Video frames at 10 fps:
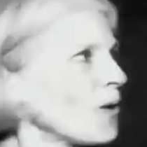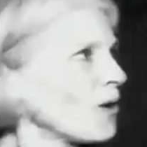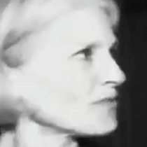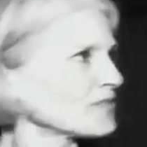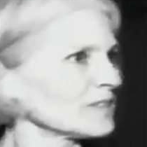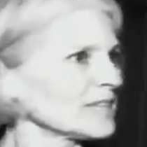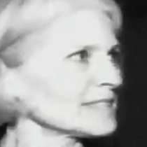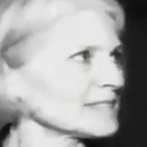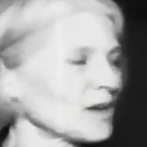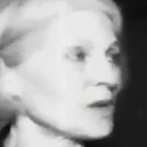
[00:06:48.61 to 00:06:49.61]
off the
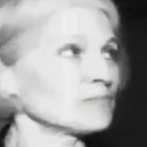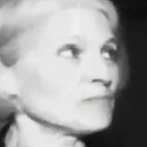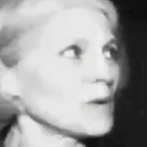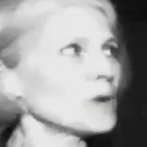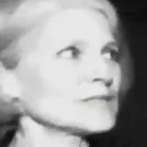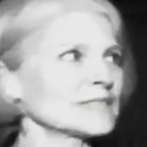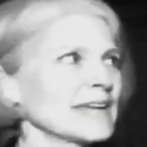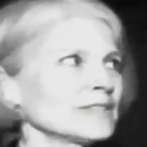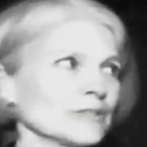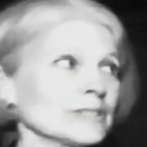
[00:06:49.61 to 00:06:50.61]
list of most
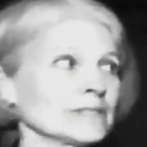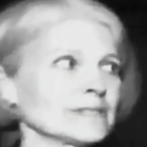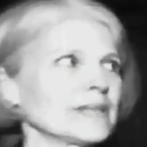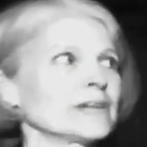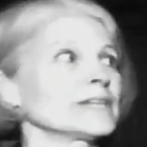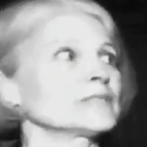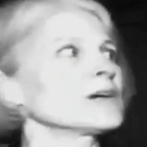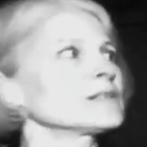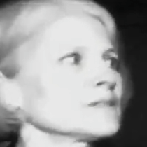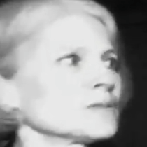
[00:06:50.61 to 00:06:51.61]
dangerous and scary
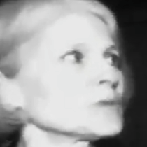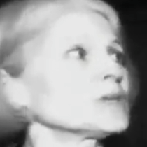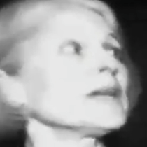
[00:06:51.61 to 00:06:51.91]
drugs in the world.